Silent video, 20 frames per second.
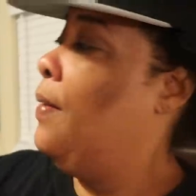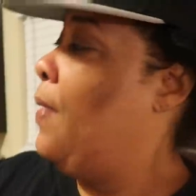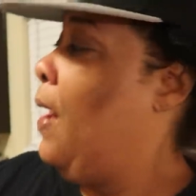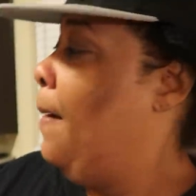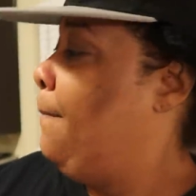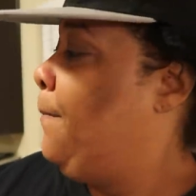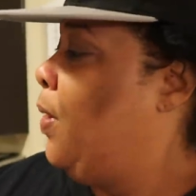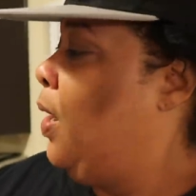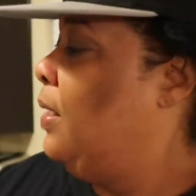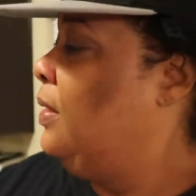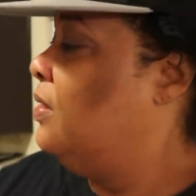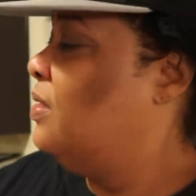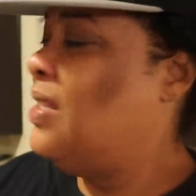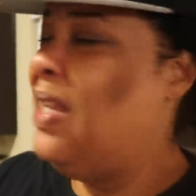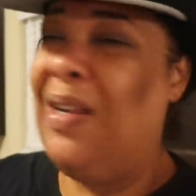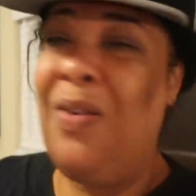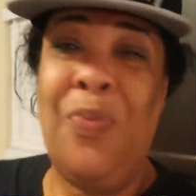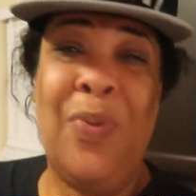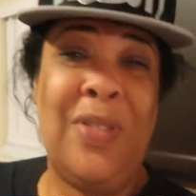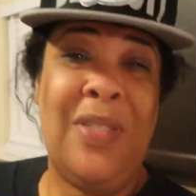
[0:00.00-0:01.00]
I, I bought,
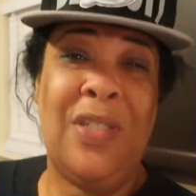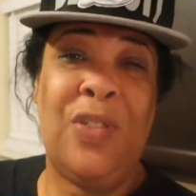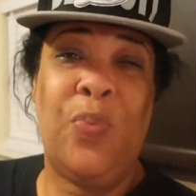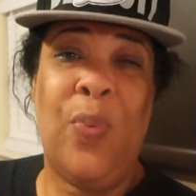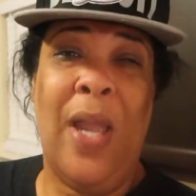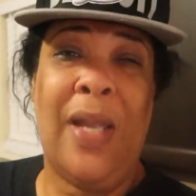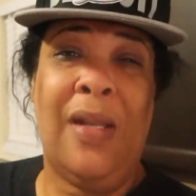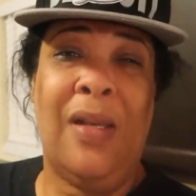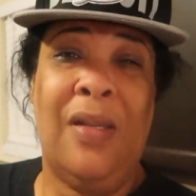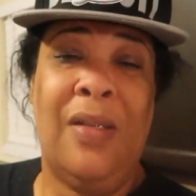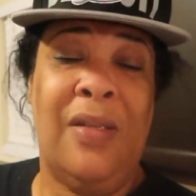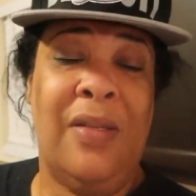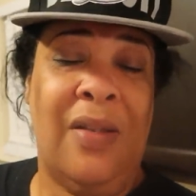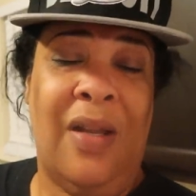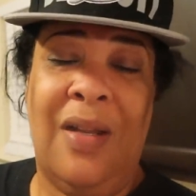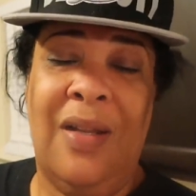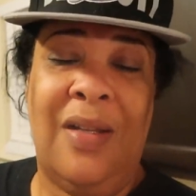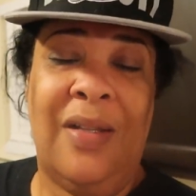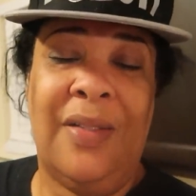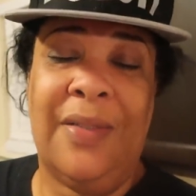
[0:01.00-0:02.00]
instead of just regular
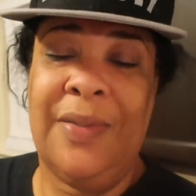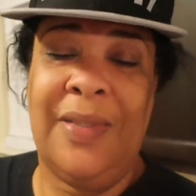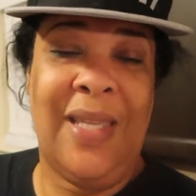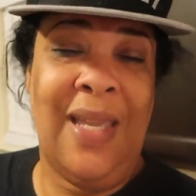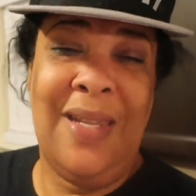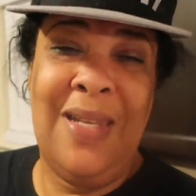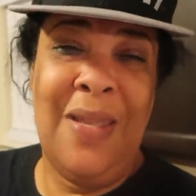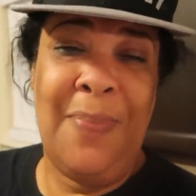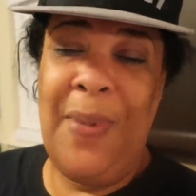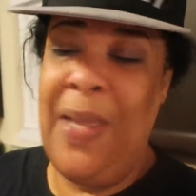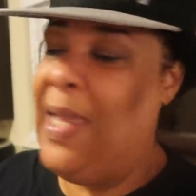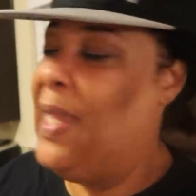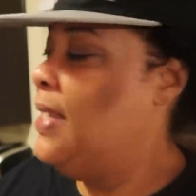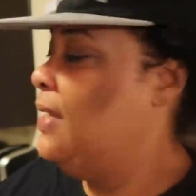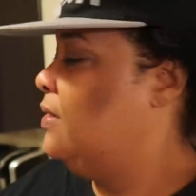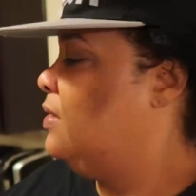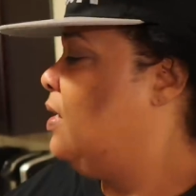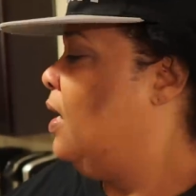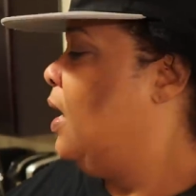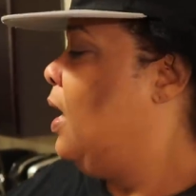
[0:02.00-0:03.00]
uh, kidney
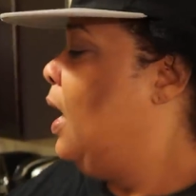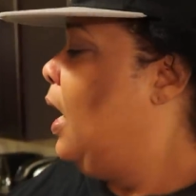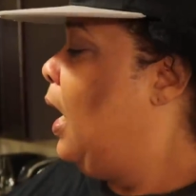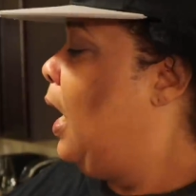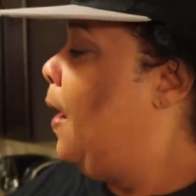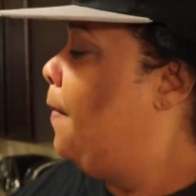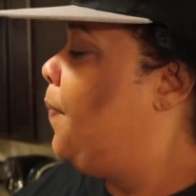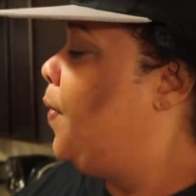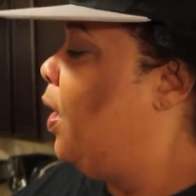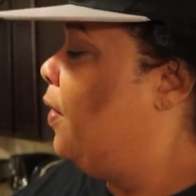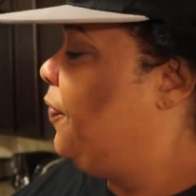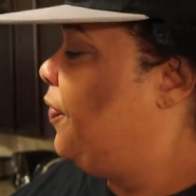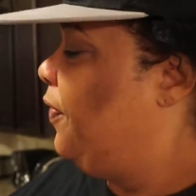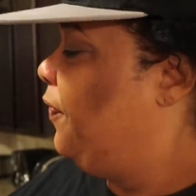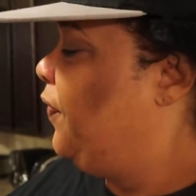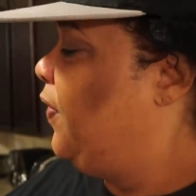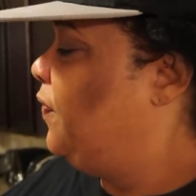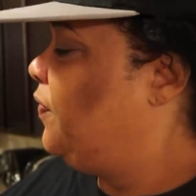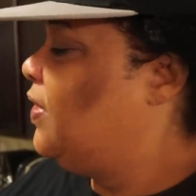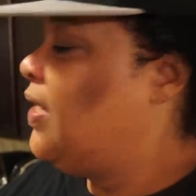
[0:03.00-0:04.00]
beans, I bought
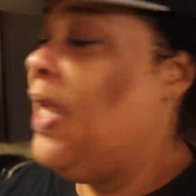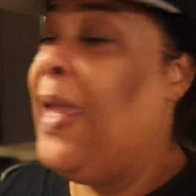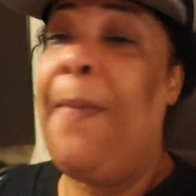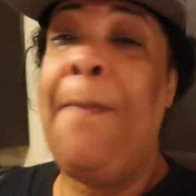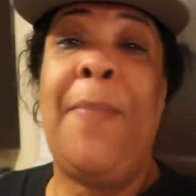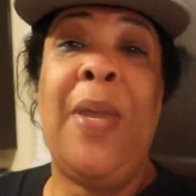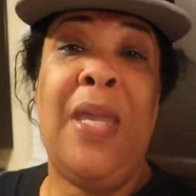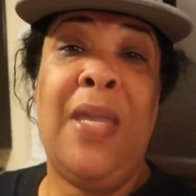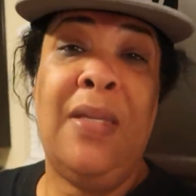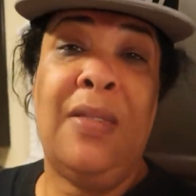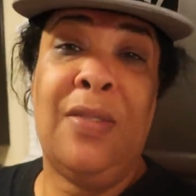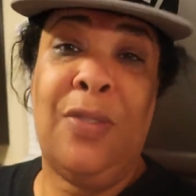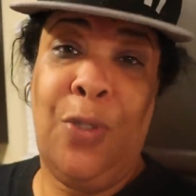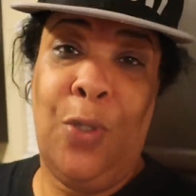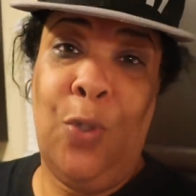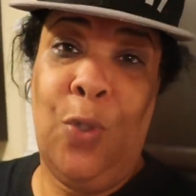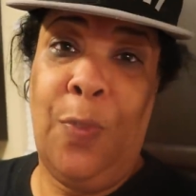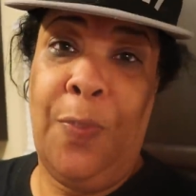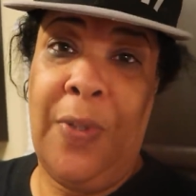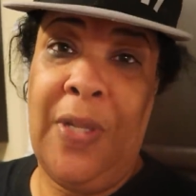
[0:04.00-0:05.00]
the 15 bean
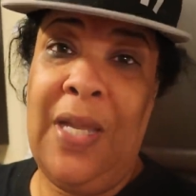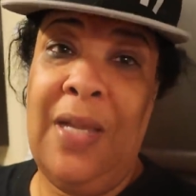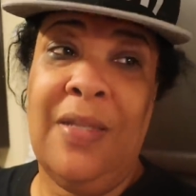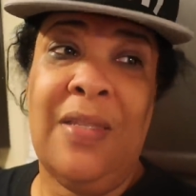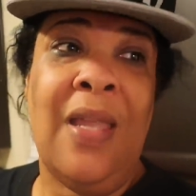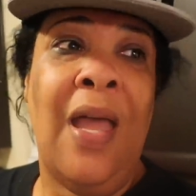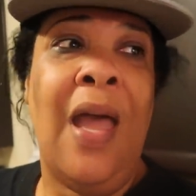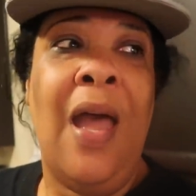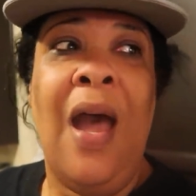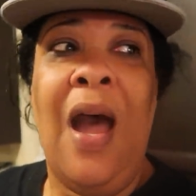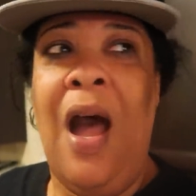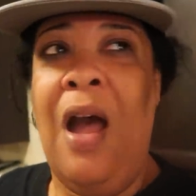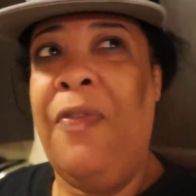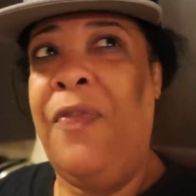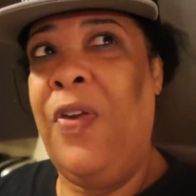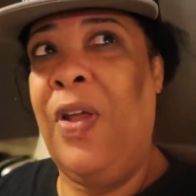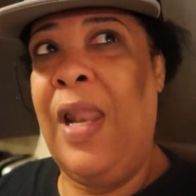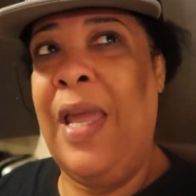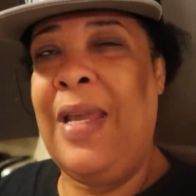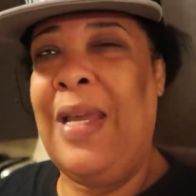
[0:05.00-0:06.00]
soup because I
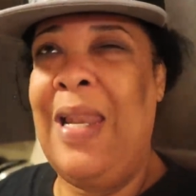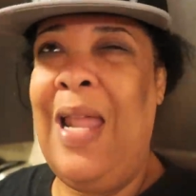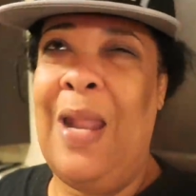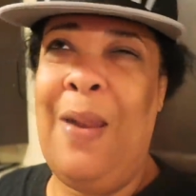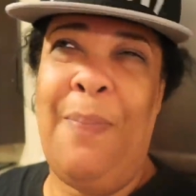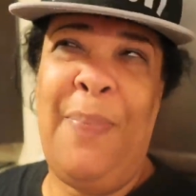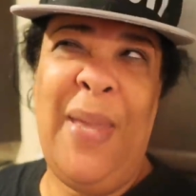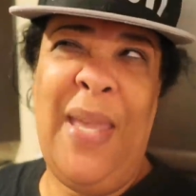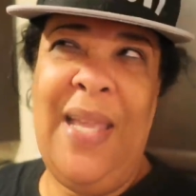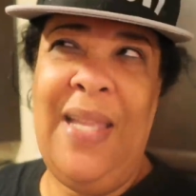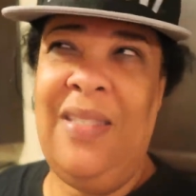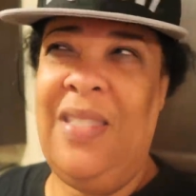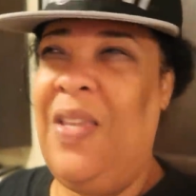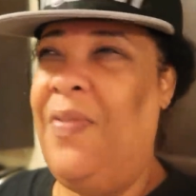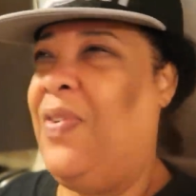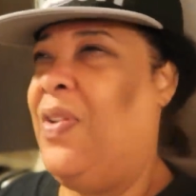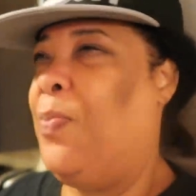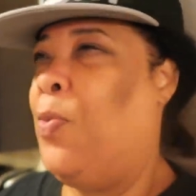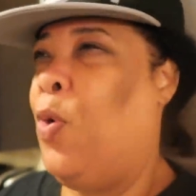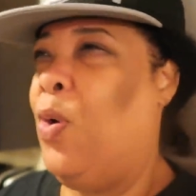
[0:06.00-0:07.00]
feel like a lot of beans
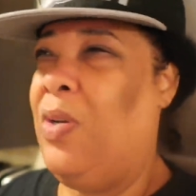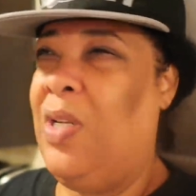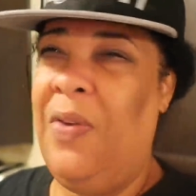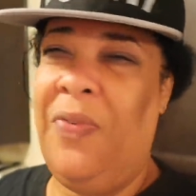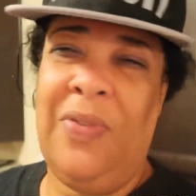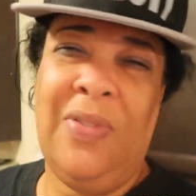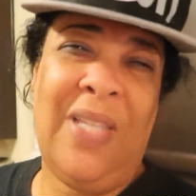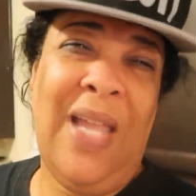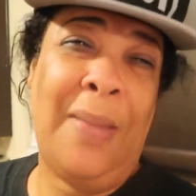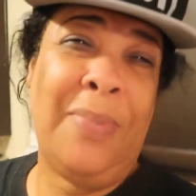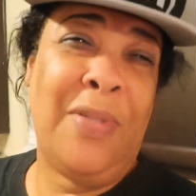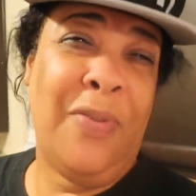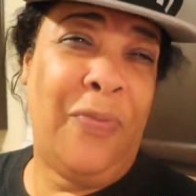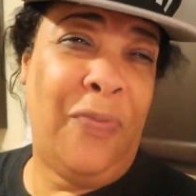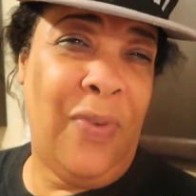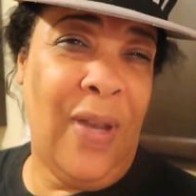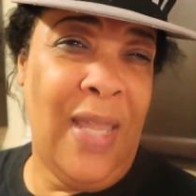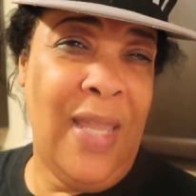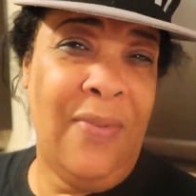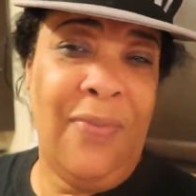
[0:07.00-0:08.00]
give it more different types of
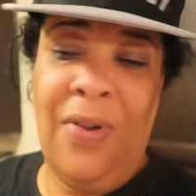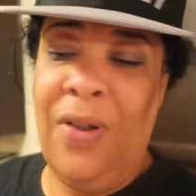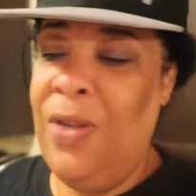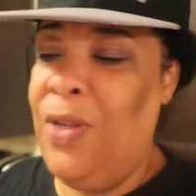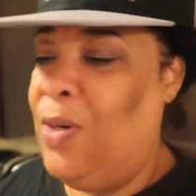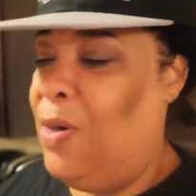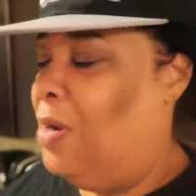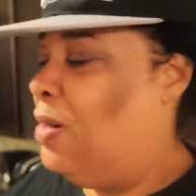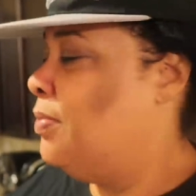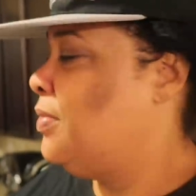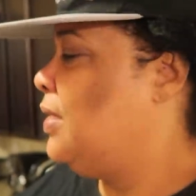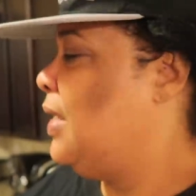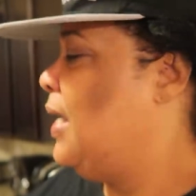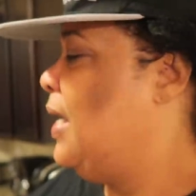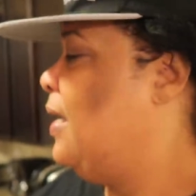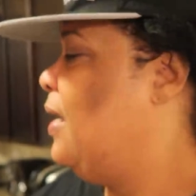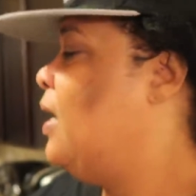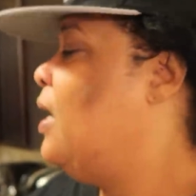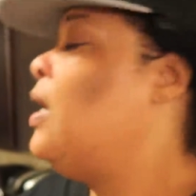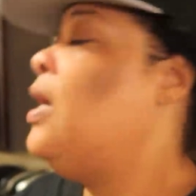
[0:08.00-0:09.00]
flavor, you know what I'm
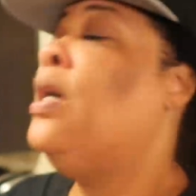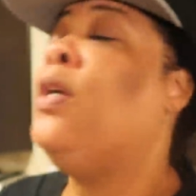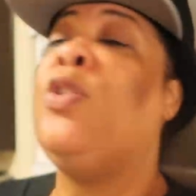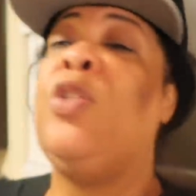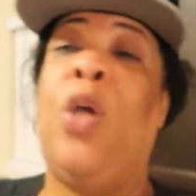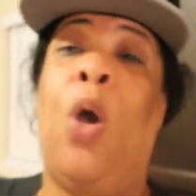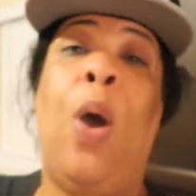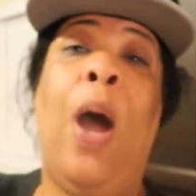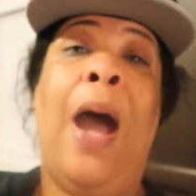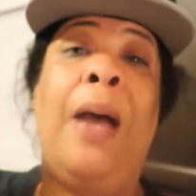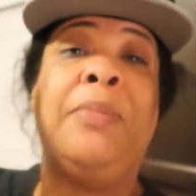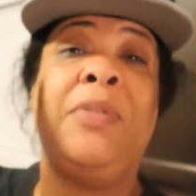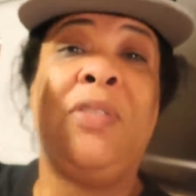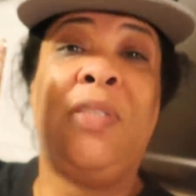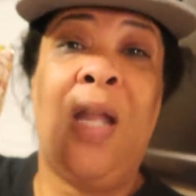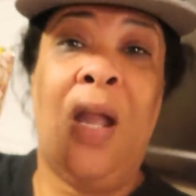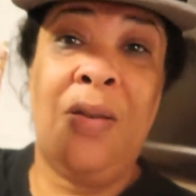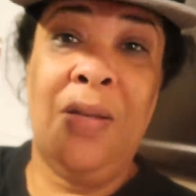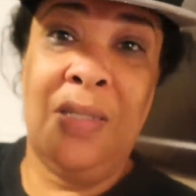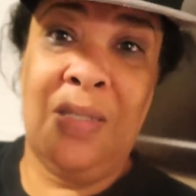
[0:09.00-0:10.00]
saying? So I'm
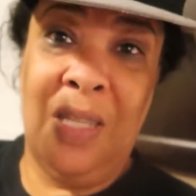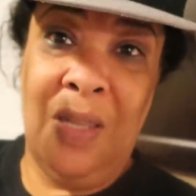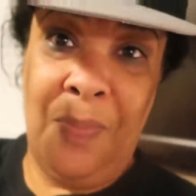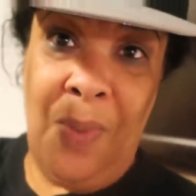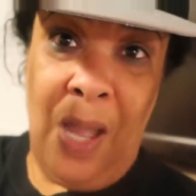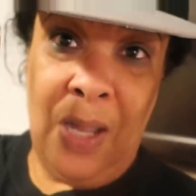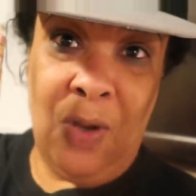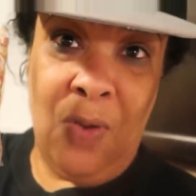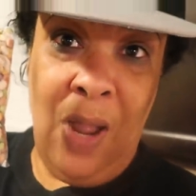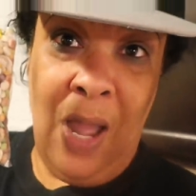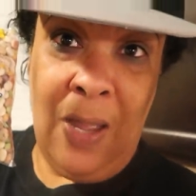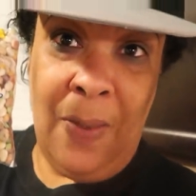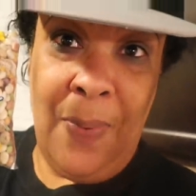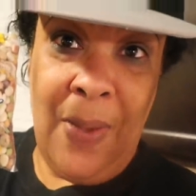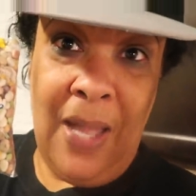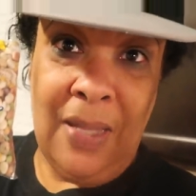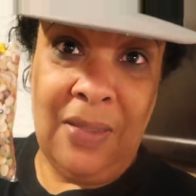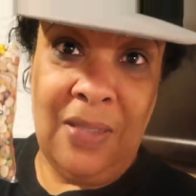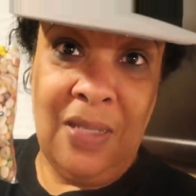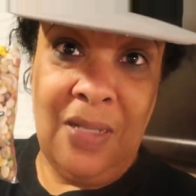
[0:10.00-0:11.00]
starting this in my crock
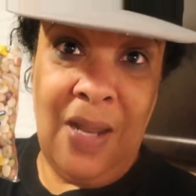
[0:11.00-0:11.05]
pot